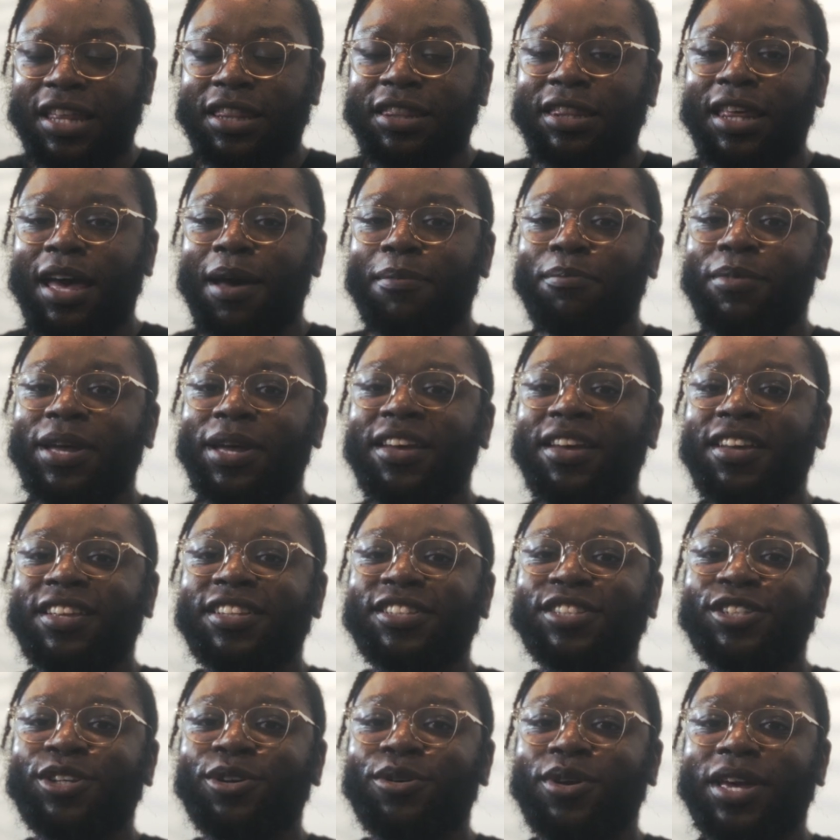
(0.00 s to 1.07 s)
that
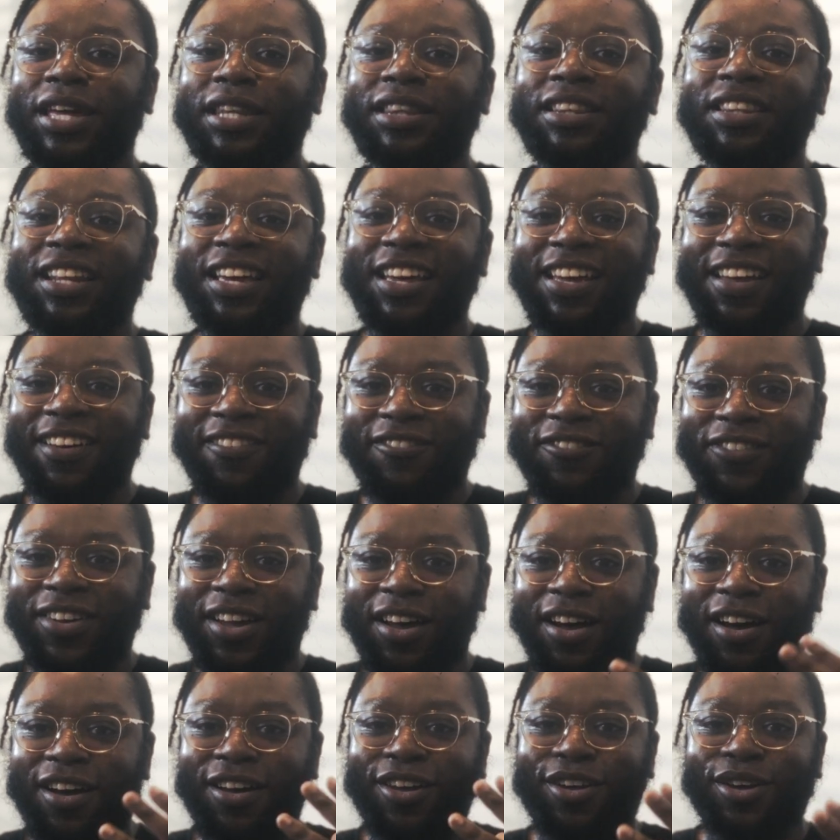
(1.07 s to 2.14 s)
means you can live
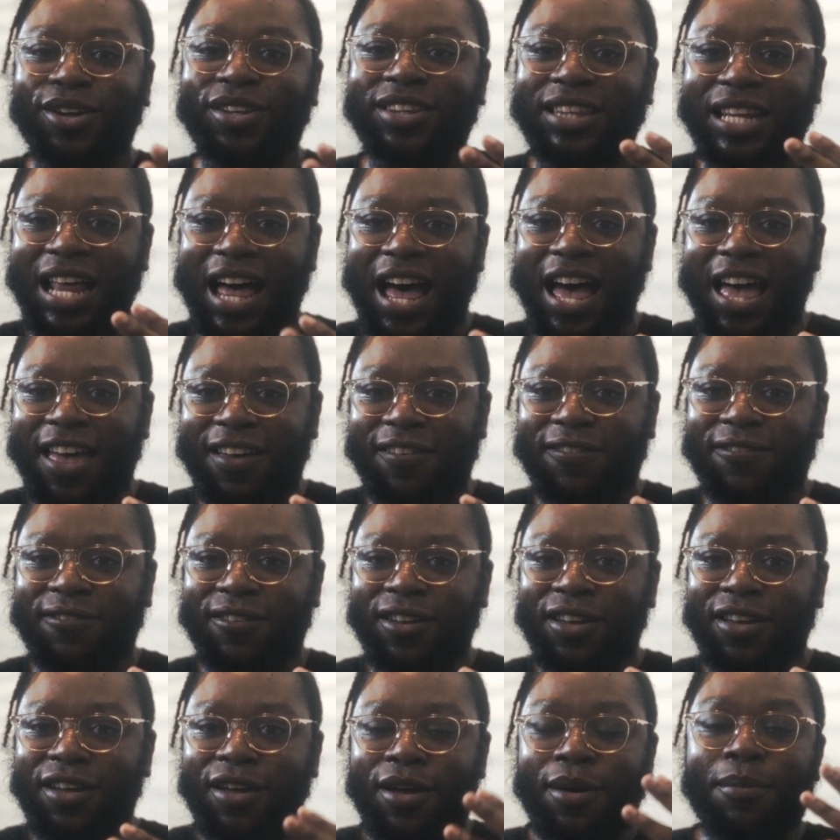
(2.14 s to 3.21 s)
a good life
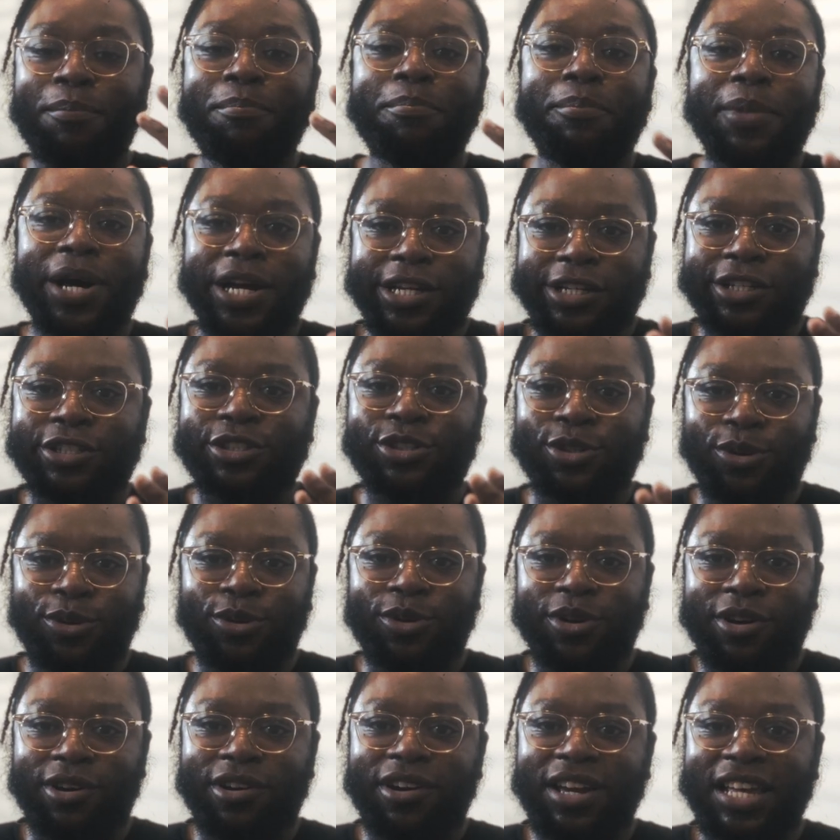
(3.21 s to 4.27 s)
much
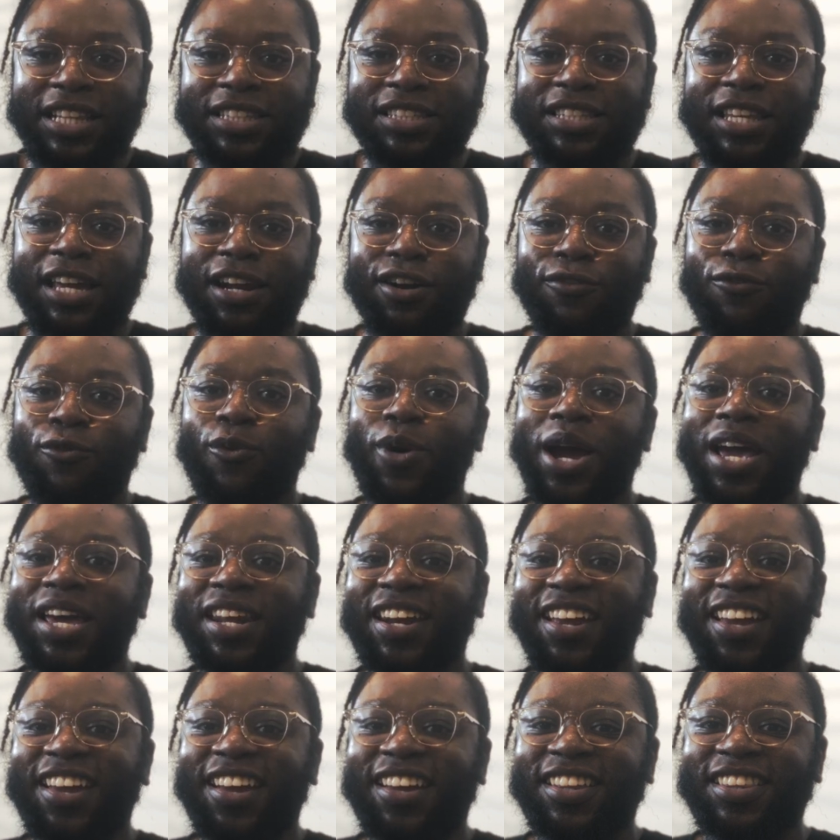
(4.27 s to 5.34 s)
sooner instead of
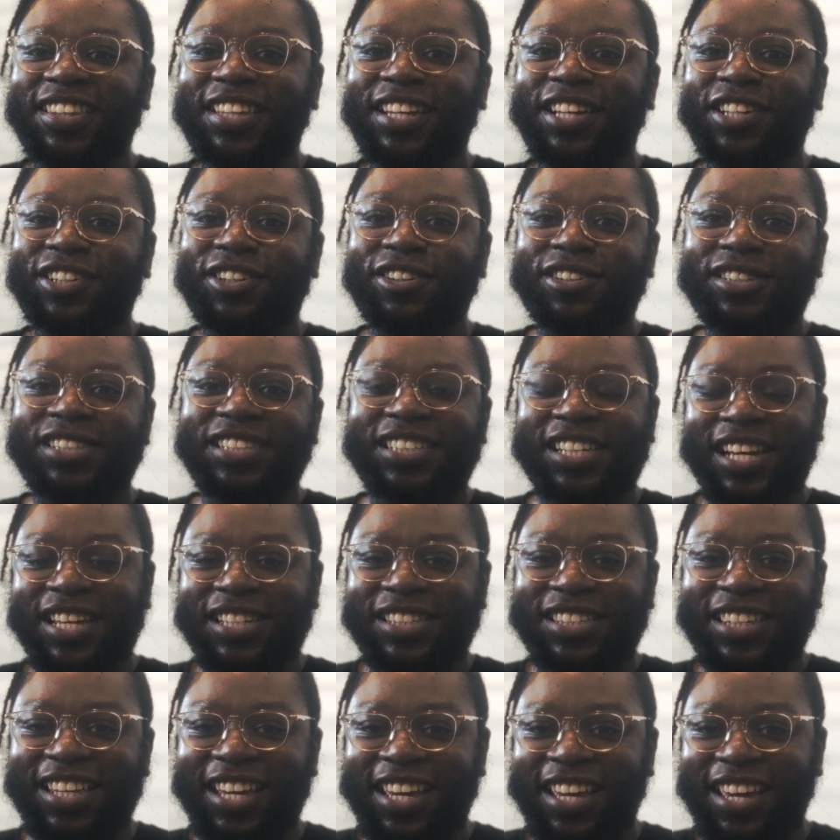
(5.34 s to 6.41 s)
waiting until you're
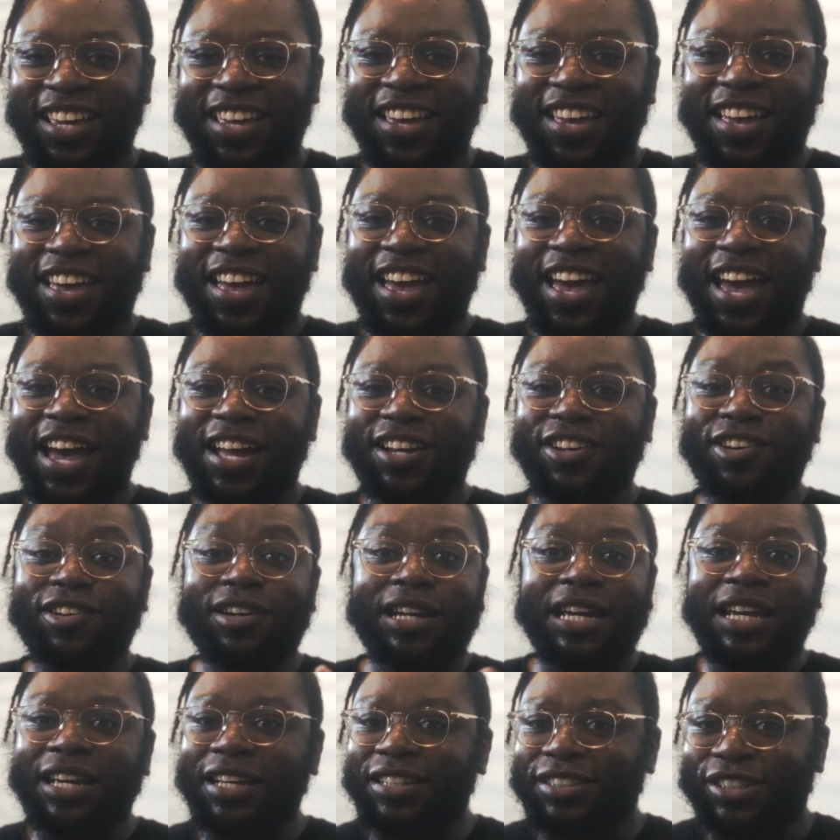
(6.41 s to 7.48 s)
60 and your
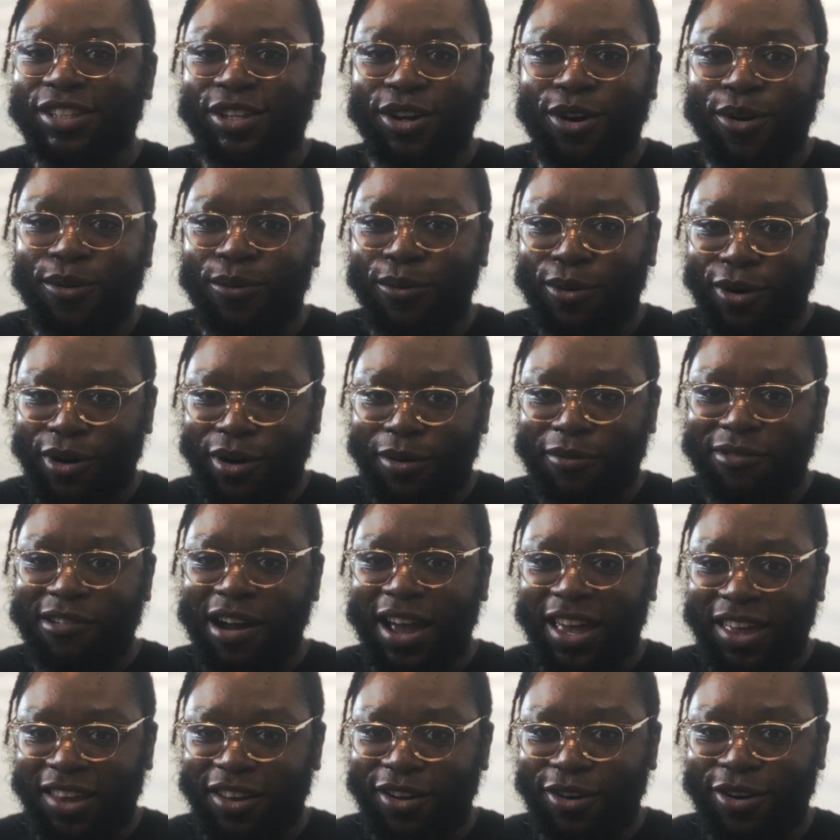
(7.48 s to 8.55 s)
knees don't work
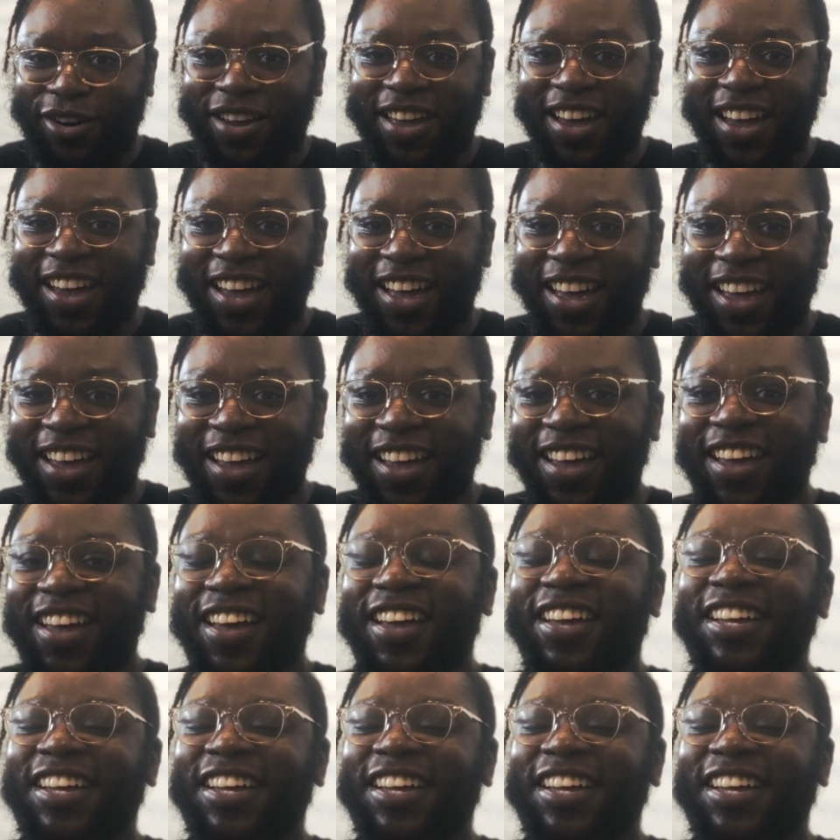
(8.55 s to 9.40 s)
right, okay?